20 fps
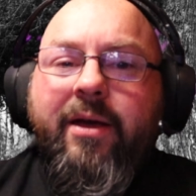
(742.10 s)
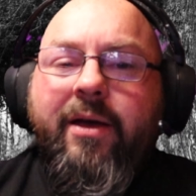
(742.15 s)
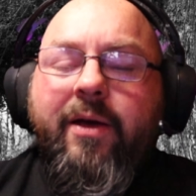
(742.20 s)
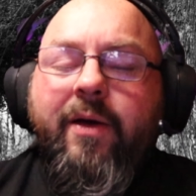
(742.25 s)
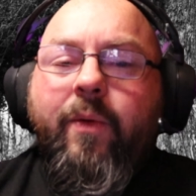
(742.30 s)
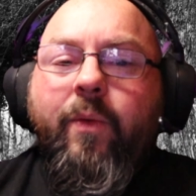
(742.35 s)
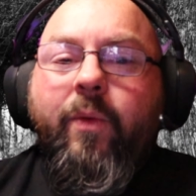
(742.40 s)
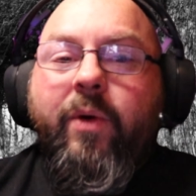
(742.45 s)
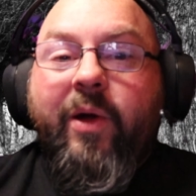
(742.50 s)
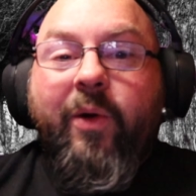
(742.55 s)

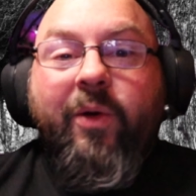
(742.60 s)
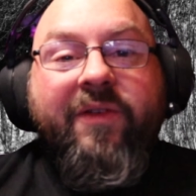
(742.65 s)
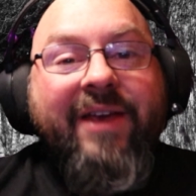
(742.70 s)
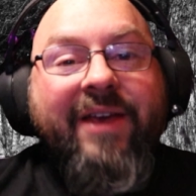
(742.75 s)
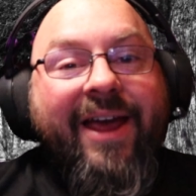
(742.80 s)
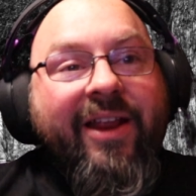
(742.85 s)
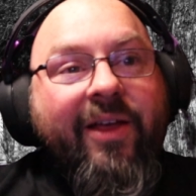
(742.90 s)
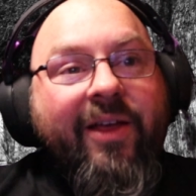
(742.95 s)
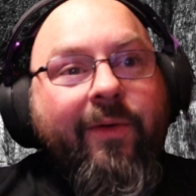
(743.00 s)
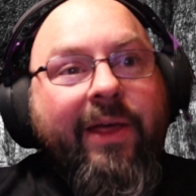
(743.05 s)
where it was
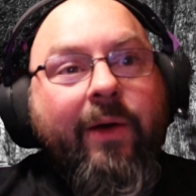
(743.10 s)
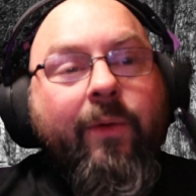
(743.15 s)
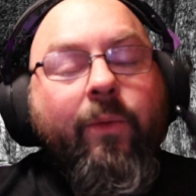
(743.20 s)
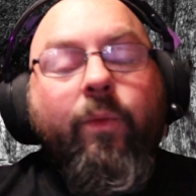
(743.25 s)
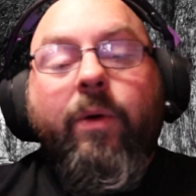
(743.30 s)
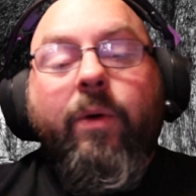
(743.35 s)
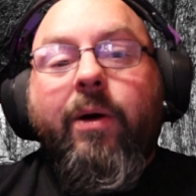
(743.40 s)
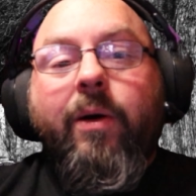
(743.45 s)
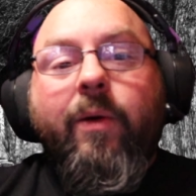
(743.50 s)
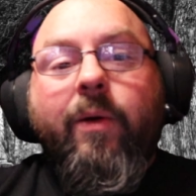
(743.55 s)
kind of like,
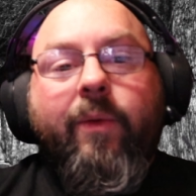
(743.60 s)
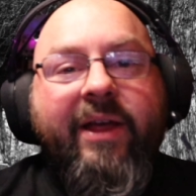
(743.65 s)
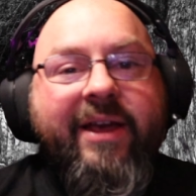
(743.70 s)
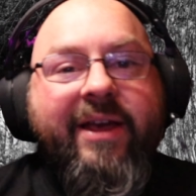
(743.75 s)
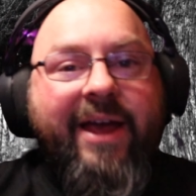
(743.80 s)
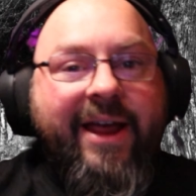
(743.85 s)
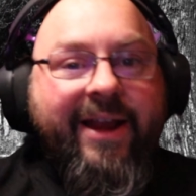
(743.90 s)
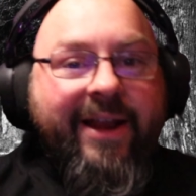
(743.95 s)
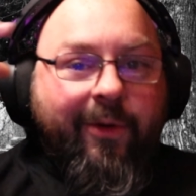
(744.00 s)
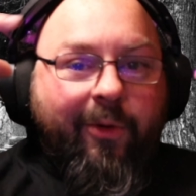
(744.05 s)
whoa, it
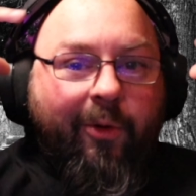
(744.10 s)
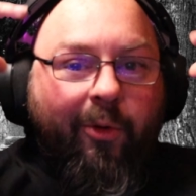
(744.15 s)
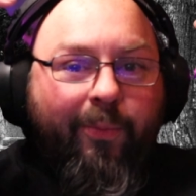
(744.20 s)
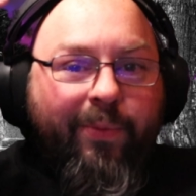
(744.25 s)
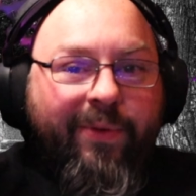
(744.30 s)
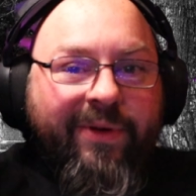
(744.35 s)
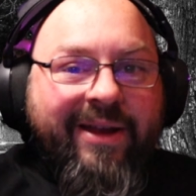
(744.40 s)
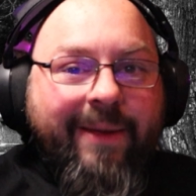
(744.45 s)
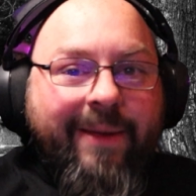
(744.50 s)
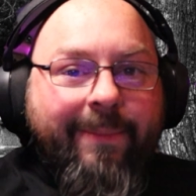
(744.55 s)
kind of
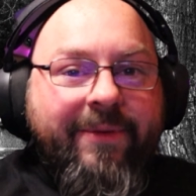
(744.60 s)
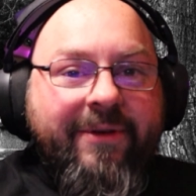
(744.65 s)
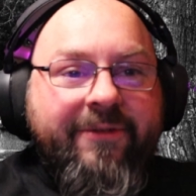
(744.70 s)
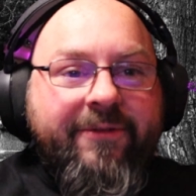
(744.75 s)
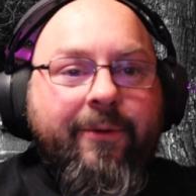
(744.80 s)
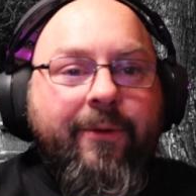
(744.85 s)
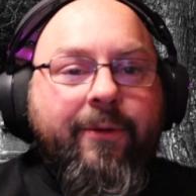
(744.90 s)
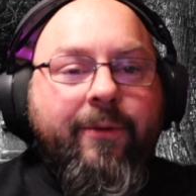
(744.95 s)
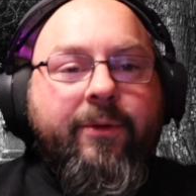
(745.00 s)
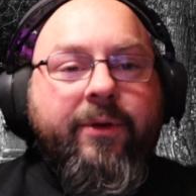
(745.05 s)
opened up this
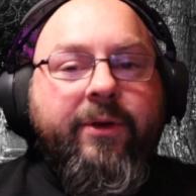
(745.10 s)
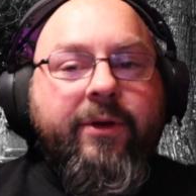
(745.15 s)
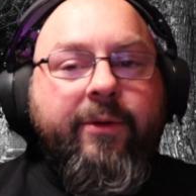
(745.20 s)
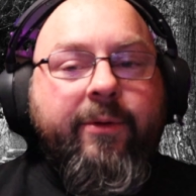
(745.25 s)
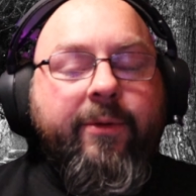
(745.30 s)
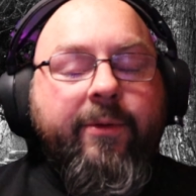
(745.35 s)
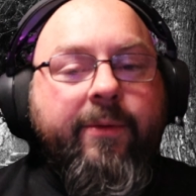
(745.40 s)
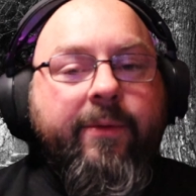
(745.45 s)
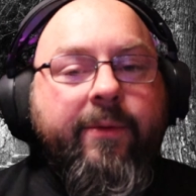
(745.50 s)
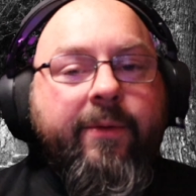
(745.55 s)
whole
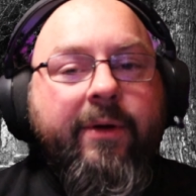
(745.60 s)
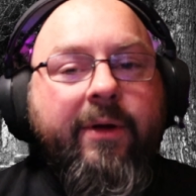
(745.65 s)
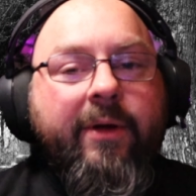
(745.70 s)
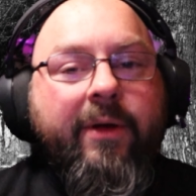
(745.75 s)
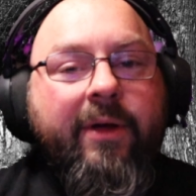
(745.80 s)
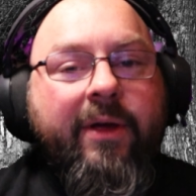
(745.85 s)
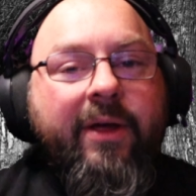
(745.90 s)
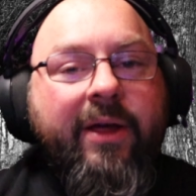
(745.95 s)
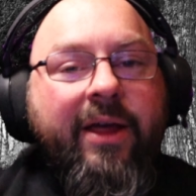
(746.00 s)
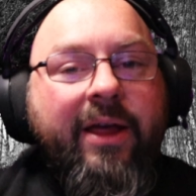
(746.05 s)
new
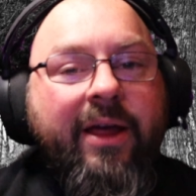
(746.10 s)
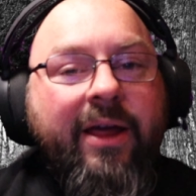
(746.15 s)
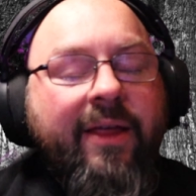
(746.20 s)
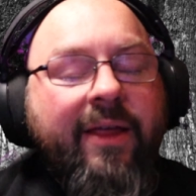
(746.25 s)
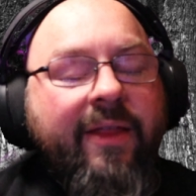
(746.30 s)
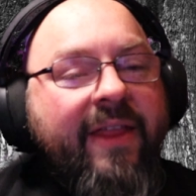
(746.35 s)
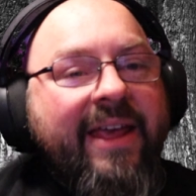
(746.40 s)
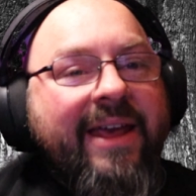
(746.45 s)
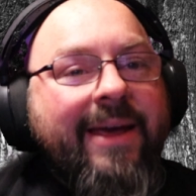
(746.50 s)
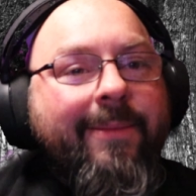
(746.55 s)

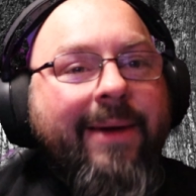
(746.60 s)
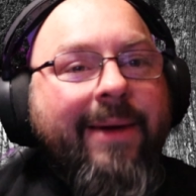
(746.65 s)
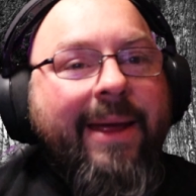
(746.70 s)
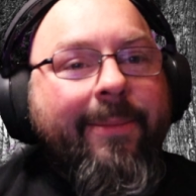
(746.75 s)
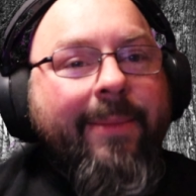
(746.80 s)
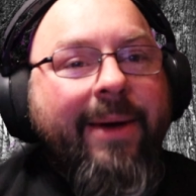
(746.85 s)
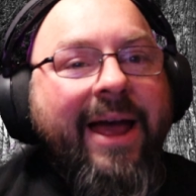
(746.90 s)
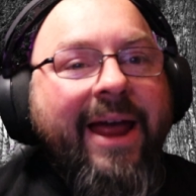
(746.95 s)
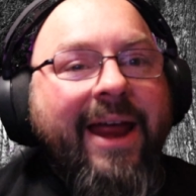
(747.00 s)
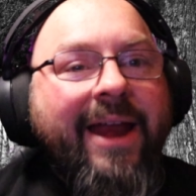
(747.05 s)
thing in my
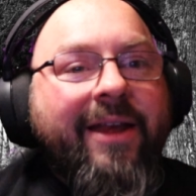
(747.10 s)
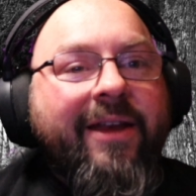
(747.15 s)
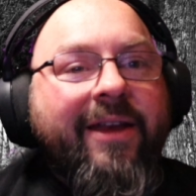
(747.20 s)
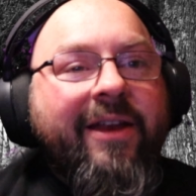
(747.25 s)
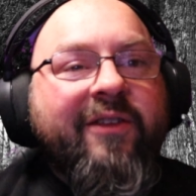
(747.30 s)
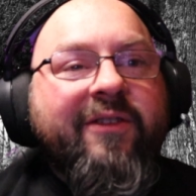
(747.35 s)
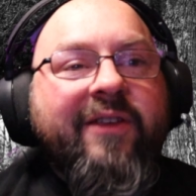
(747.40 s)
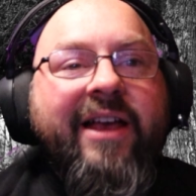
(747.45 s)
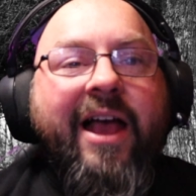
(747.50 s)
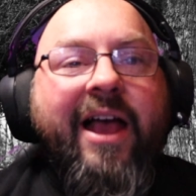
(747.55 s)
mind. And I
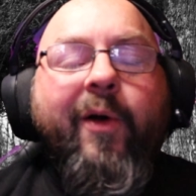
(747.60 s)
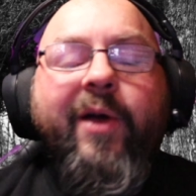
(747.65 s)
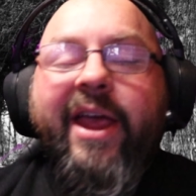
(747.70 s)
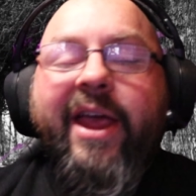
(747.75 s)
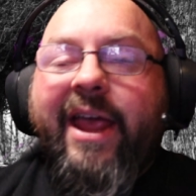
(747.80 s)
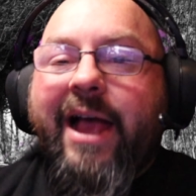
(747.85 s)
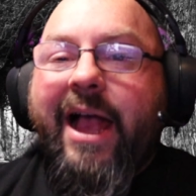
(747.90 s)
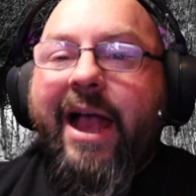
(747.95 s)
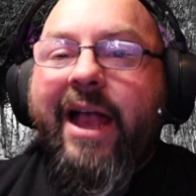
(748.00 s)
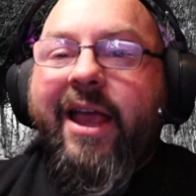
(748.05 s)
was like,
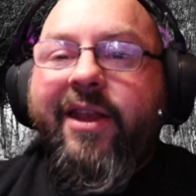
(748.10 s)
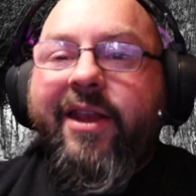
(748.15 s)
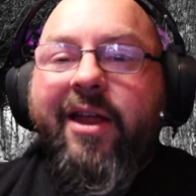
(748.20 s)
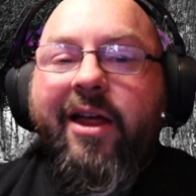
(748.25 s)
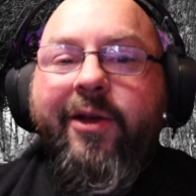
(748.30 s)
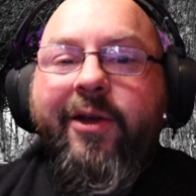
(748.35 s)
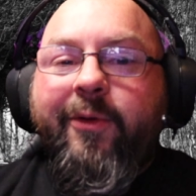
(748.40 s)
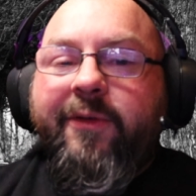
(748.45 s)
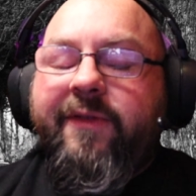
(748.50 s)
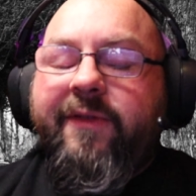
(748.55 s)
okay, I can
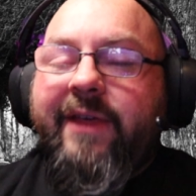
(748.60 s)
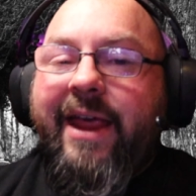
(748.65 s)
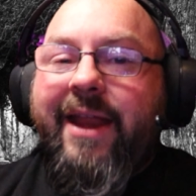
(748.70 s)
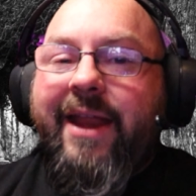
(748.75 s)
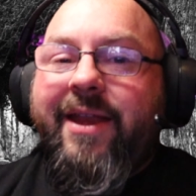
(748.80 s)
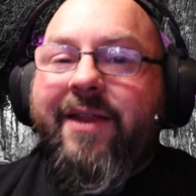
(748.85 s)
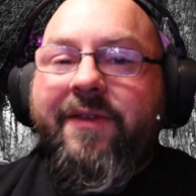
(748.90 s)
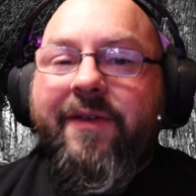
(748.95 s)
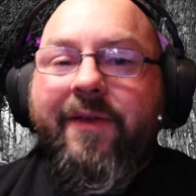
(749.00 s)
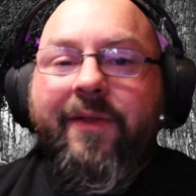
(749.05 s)
understand
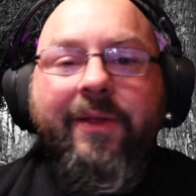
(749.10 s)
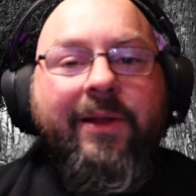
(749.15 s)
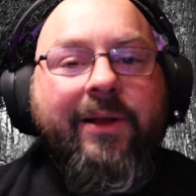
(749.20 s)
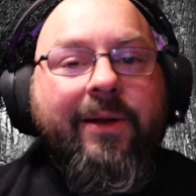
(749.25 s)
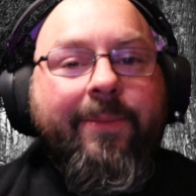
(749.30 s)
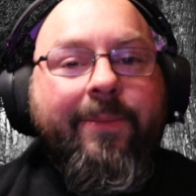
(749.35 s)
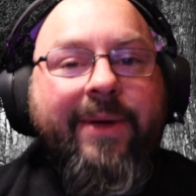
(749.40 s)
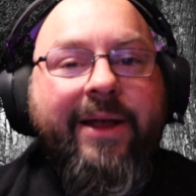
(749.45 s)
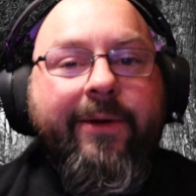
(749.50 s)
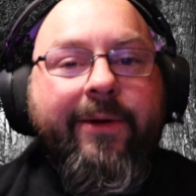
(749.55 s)
this a little
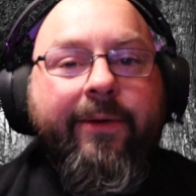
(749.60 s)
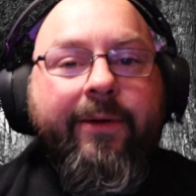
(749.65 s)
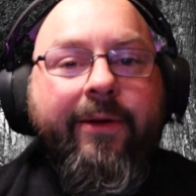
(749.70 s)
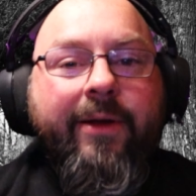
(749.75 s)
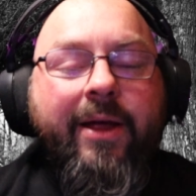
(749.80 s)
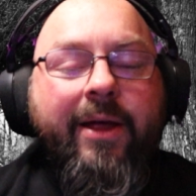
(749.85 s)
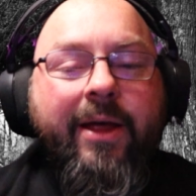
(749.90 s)
better.